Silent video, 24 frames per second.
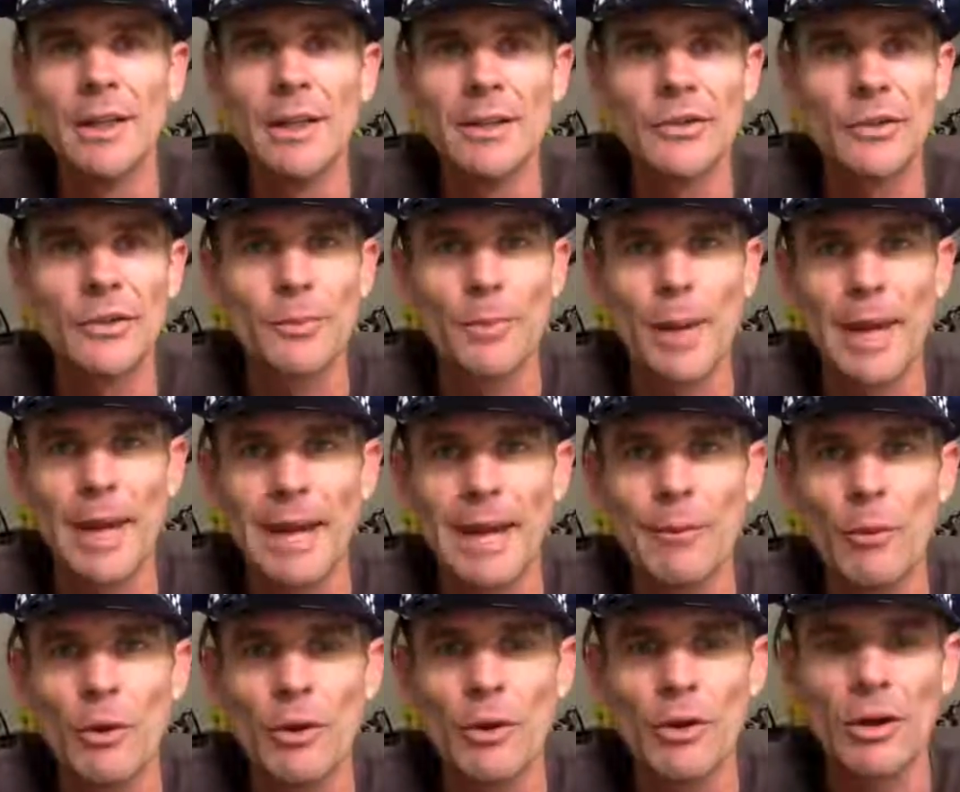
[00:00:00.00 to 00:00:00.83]
Just bang
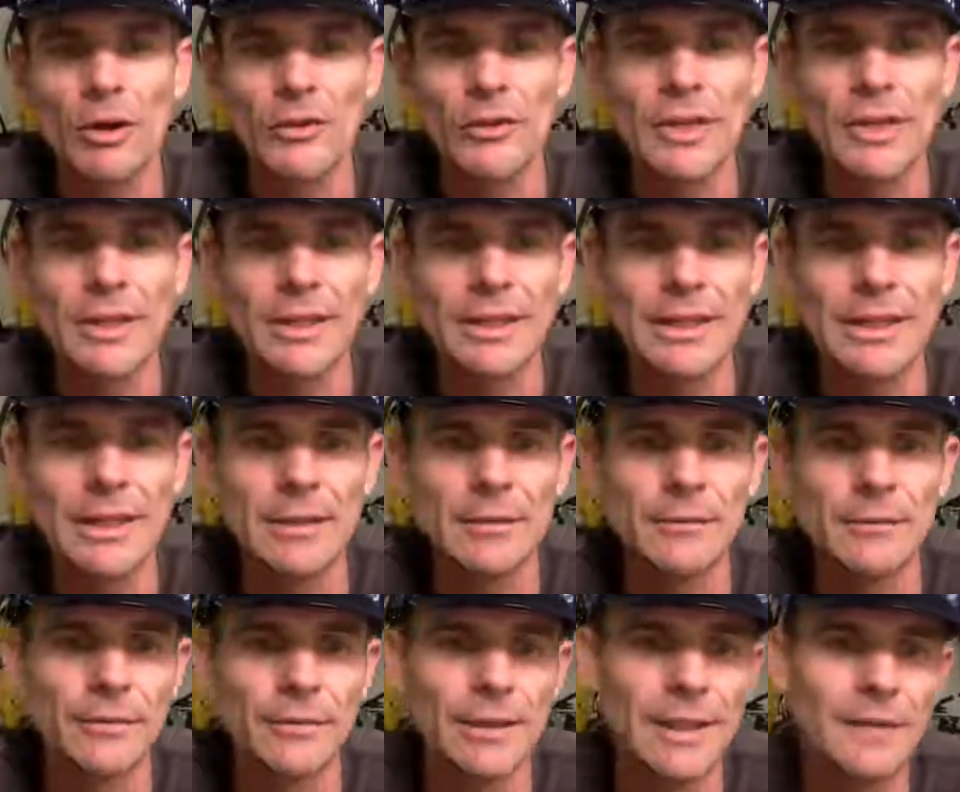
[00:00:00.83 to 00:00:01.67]
out more content.
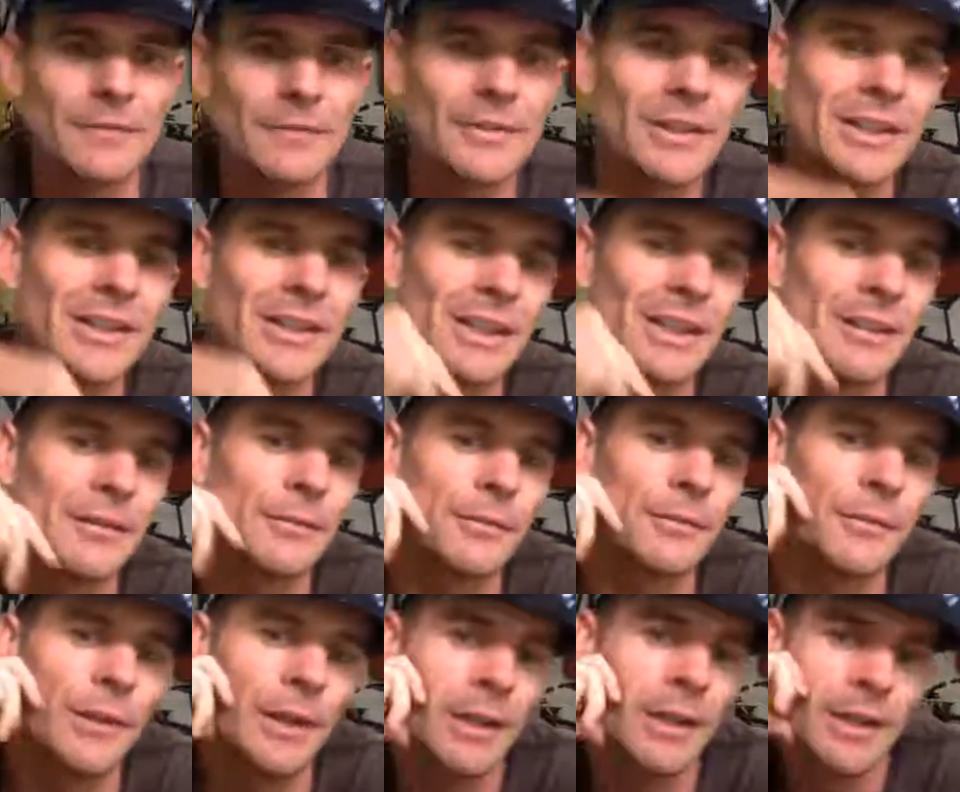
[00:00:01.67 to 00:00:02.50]
Give. Live to
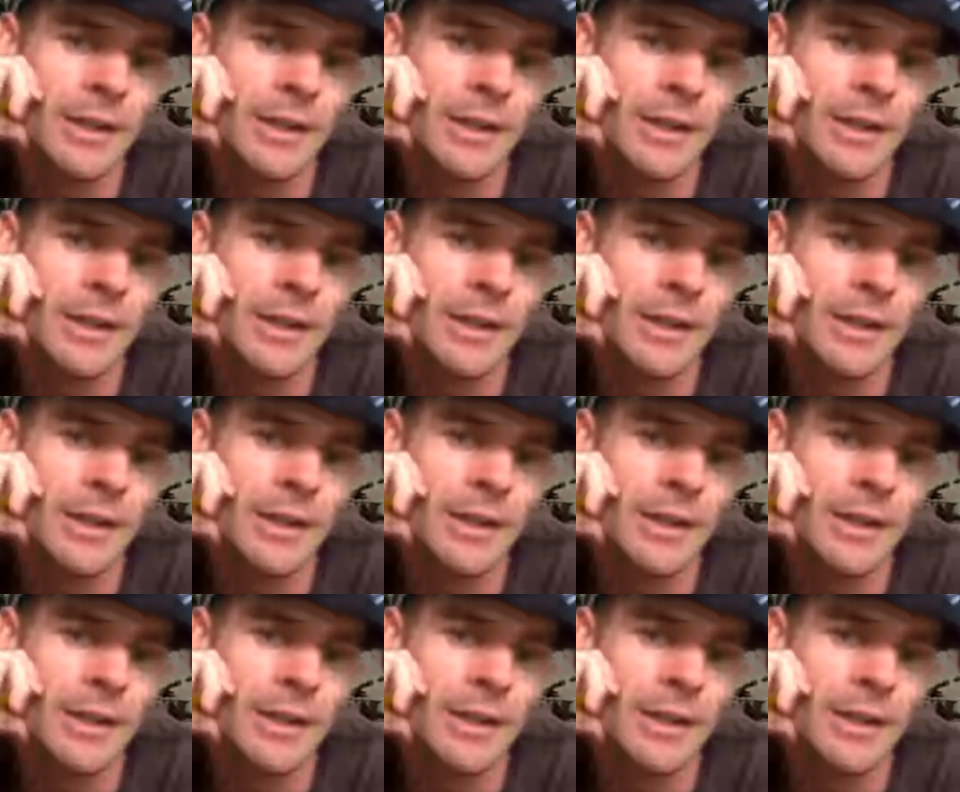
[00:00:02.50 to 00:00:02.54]
give.